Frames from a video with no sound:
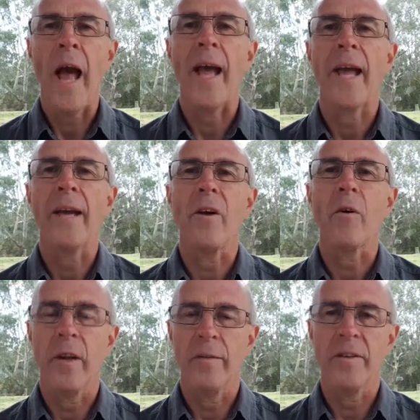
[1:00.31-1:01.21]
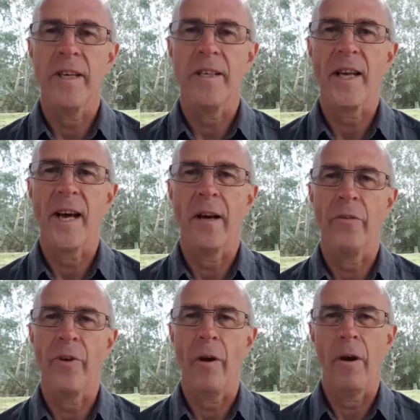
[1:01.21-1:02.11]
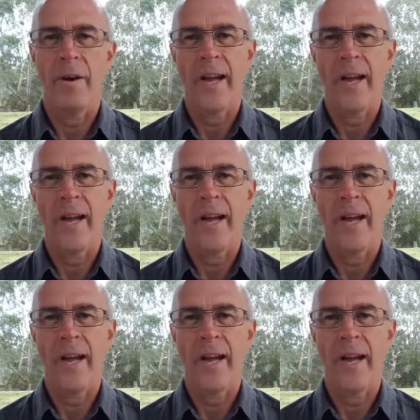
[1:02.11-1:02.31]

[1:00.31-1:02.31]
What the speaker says: and I'll give you details on